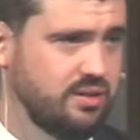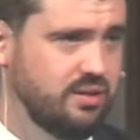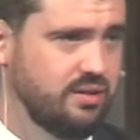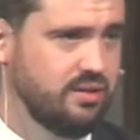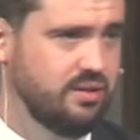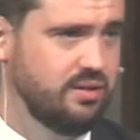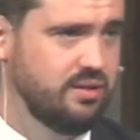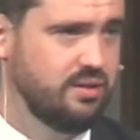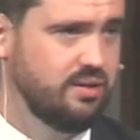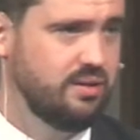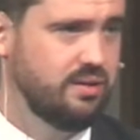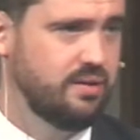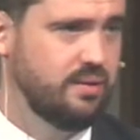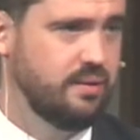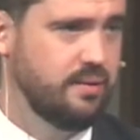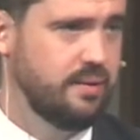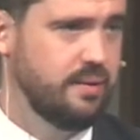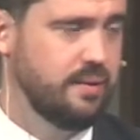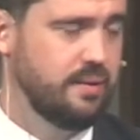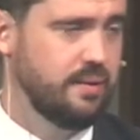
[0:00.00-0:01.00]

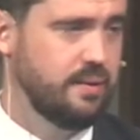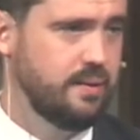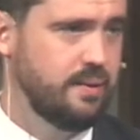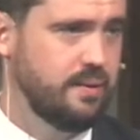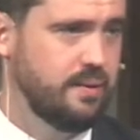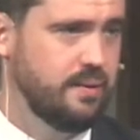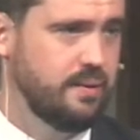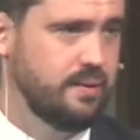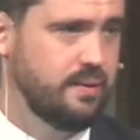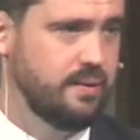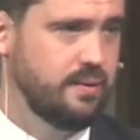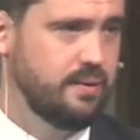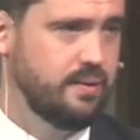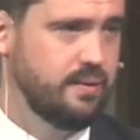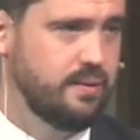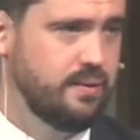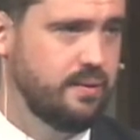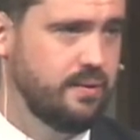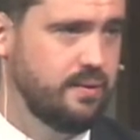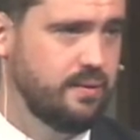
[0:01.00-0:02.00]

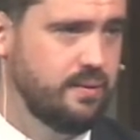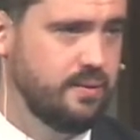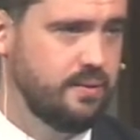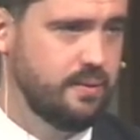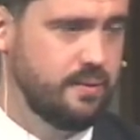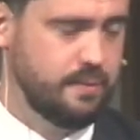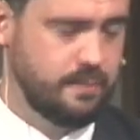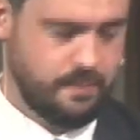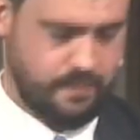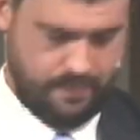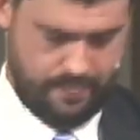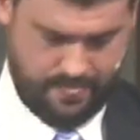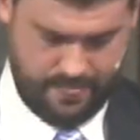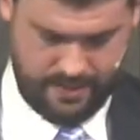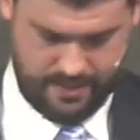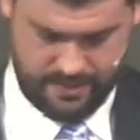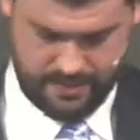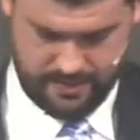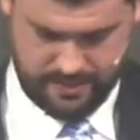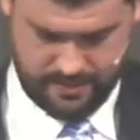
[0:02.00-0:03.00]
(silence)